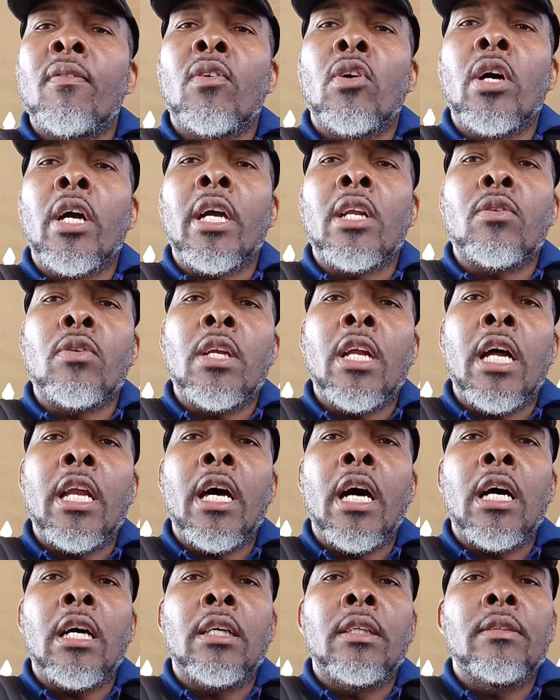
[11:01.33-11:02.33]
to get rid of
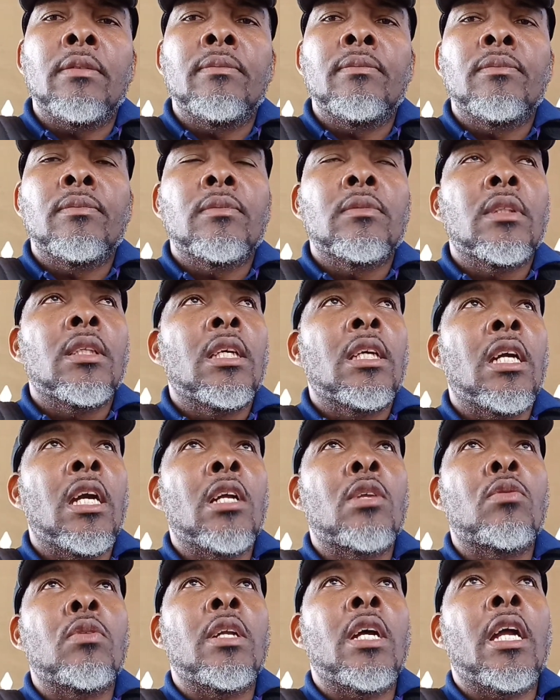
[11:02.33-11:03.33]
that
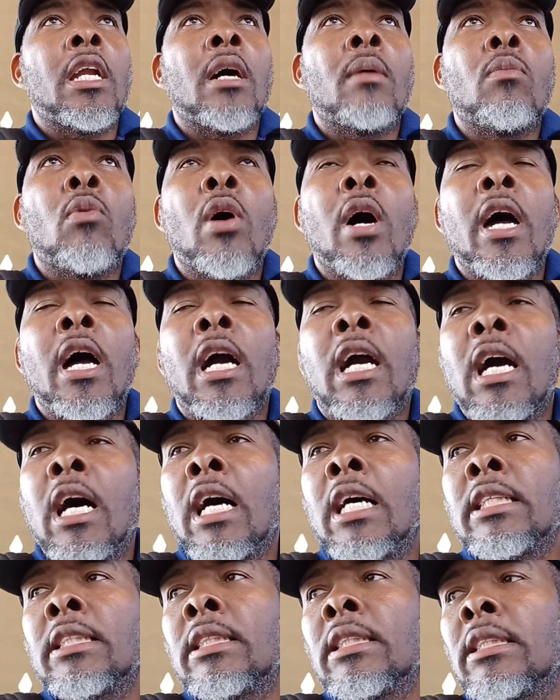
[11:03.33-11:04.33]
get rid of that boy
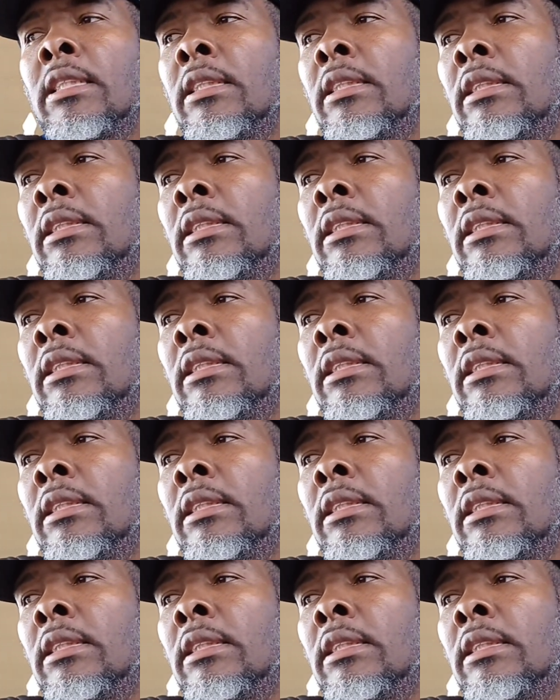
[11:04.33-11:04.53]
cause